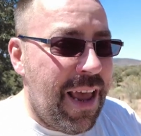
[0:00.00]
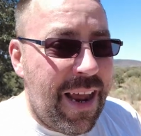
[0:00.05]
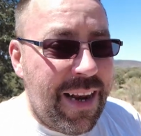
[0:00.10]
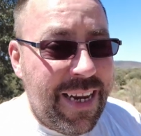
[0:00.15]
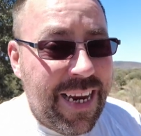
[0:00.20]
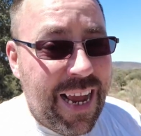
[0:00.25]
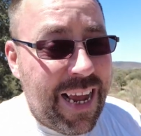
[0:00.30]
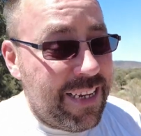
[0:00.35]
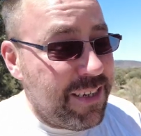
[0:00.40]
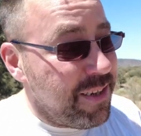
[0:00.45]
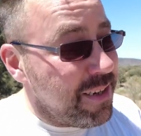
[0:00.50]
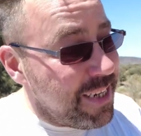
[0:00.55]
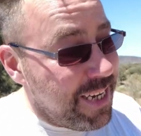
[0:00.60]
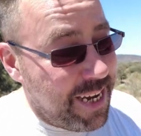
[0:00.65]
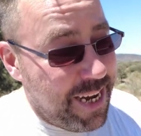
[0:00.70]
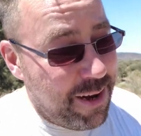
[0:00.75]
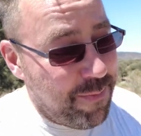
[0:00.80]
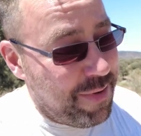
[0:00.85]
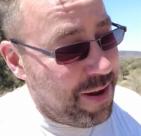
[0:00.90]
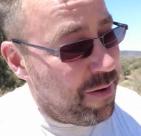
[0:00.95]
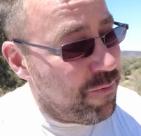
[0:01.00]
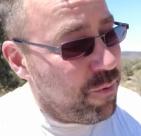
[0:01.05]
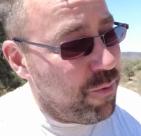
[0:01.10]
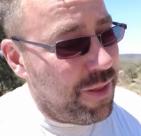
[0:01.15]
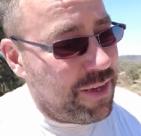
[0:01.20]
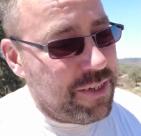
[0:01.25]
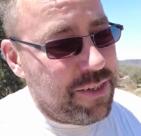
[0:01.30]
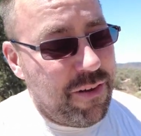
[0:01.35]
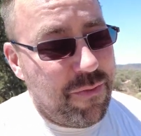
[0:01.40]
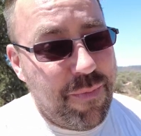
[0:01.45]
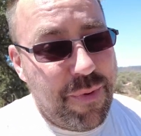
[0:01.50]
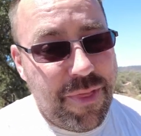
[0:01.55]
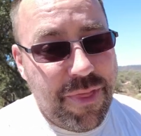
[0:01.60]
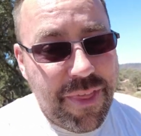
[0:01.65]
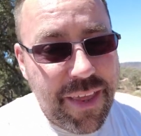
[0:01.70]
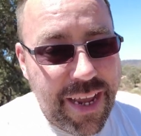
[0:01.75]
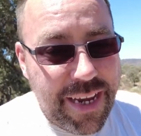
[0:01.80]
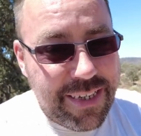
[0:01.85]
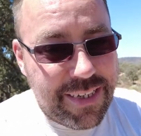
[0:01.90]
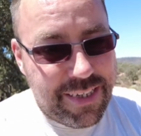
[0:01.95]
And he has kicked me out of all that stuff, but
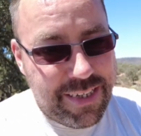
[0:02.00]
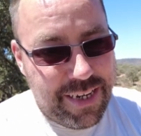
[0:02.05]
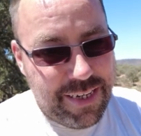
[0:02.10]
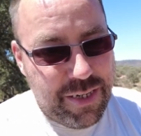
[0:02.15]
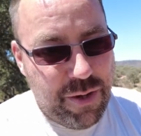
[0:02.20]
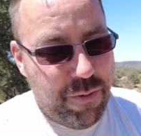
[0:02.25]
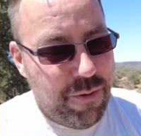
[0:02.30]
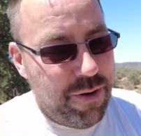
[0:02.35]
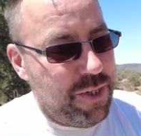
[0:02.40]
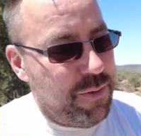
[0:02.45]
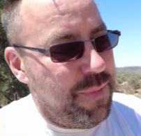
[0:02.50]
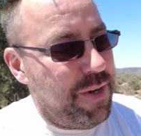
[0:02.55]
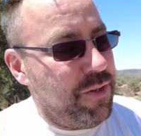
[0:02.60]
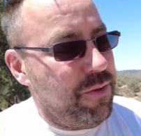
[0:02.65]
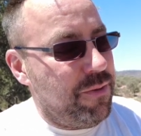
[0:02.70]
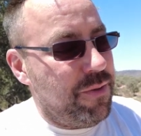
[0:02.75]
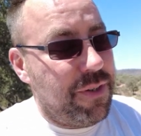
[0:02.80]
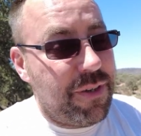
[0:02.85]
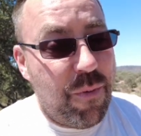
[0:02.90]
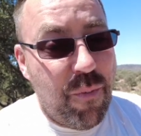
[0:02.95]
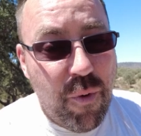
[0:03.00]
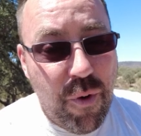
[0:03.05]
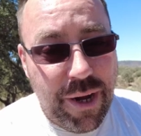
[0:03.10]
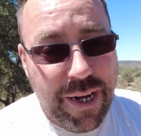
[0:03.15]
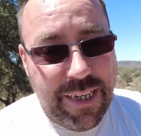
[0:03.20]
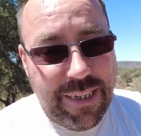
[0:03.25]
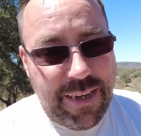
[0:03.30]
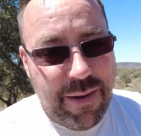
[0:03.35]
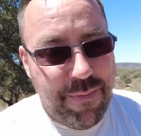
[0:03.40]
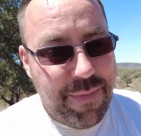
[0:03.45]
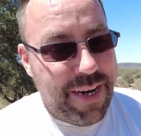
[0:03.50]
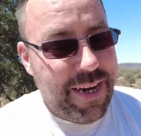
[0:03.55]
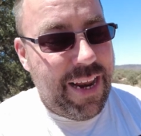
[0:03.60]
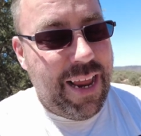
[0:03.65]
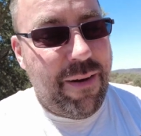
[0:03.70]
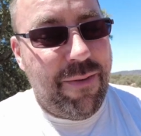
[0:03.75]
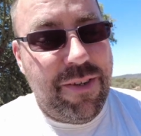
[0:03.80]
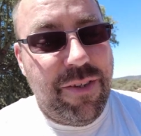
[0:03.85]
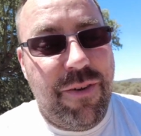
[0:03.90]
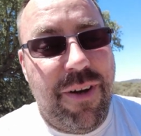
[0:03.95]
this is quite special. So what he sent me
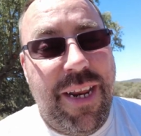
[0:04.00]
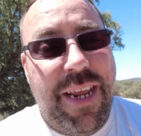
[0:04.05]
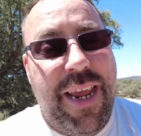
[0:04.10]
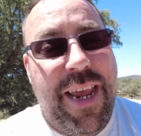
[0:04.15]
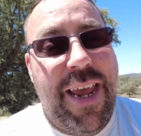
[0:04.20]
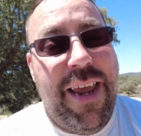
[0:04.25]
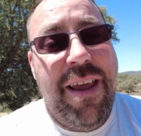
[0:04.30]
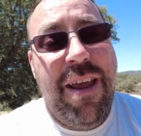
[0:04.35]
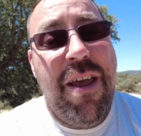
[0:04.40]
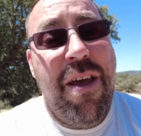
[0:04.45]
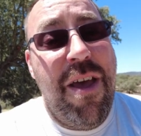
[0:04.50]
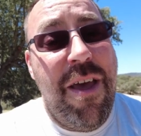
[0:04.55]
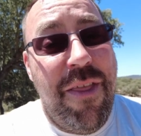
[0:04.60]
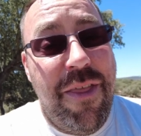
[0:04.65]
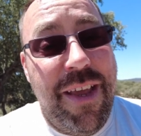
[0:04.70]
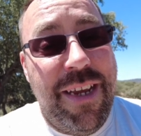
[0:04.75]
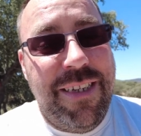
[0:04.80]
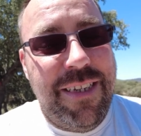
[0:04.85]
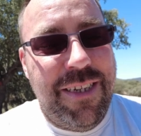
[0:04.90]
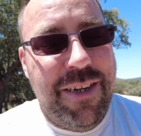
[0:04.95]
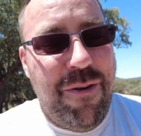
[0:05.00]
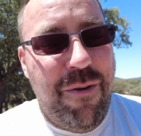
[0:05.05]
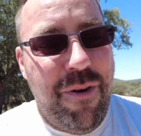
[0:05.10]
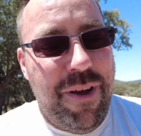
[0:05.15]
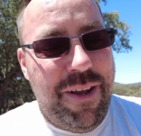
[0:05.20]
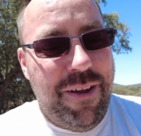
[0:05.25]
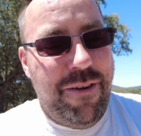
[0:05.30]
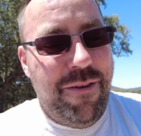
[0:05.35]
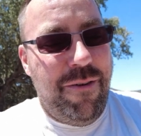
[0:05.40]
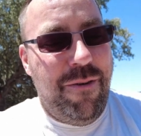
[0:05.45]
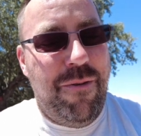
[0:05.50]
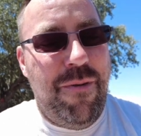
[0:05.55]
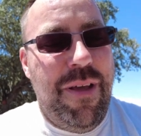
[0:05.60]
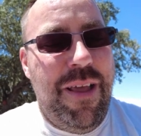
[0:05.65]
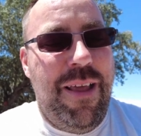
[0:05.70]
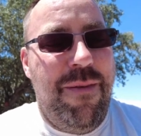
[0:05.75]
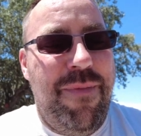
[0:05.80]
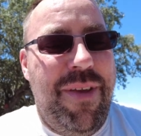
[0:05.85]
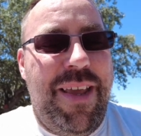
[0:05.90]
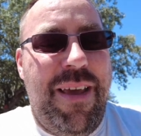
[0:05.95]
now inside here, this is quite cool.
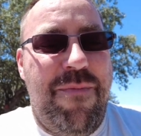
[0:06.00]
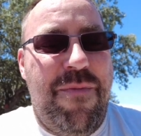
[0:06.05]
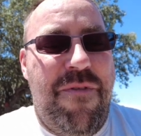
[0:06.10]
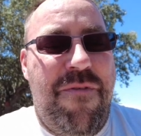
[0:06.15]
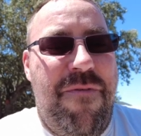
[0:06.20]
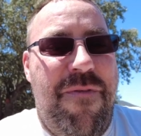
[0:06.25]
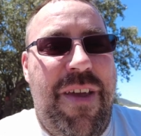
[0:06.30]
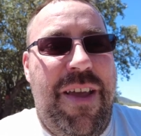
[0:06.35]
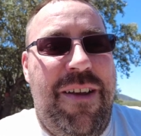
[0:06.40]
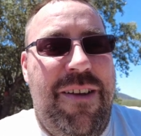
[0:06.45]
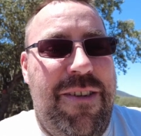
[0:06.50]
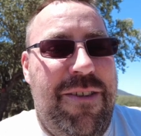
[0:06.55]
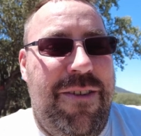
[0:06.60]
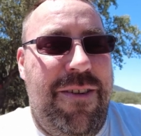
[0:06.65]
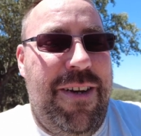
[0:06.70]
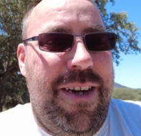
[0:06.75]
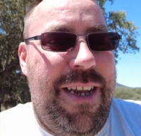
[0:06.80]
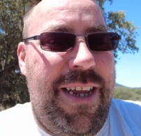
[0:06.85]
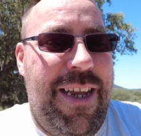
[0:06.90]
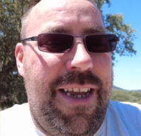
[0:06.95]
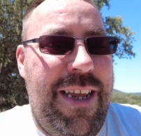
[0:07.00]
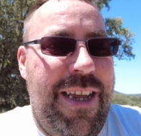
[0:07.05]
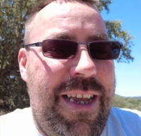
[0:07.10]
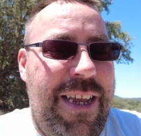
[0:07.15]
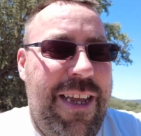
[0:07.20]
Let me get my fingers on it.